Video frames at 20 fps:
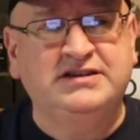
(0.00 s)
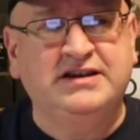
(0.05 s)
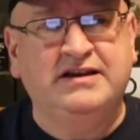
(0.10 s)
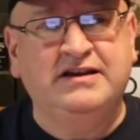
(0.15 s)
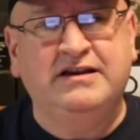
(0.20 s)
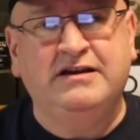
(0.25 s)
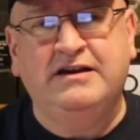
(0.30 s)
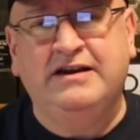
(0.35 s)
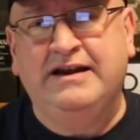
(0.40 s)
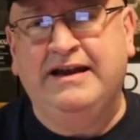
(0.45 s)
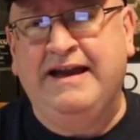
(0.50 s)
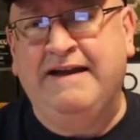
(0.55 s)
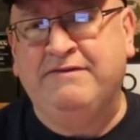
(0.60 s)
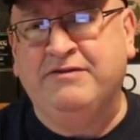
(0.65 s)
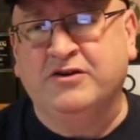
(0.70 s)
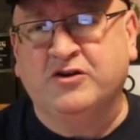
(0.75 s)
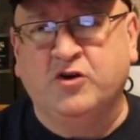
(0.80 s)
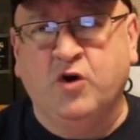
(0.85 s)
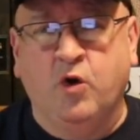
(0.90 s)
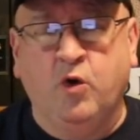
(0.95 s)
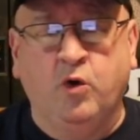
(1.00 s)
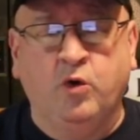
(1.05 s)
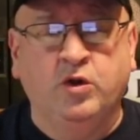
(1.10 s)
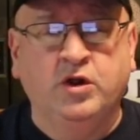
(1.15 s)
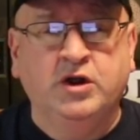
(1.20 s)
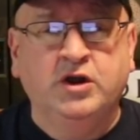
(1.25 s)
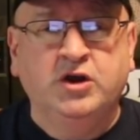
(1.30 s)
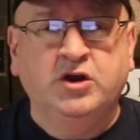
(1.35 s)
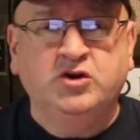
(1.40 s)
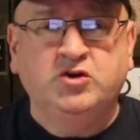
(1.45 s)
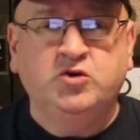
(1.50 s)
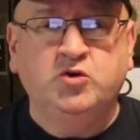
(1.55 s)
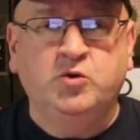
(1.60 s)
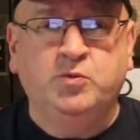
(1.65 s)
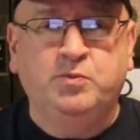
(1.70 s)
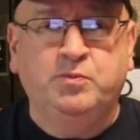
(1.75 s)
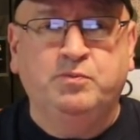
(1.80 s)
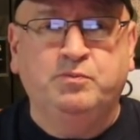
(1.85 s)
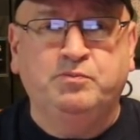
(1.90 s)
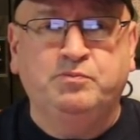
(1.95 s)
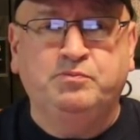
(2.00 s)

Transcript: have the goal to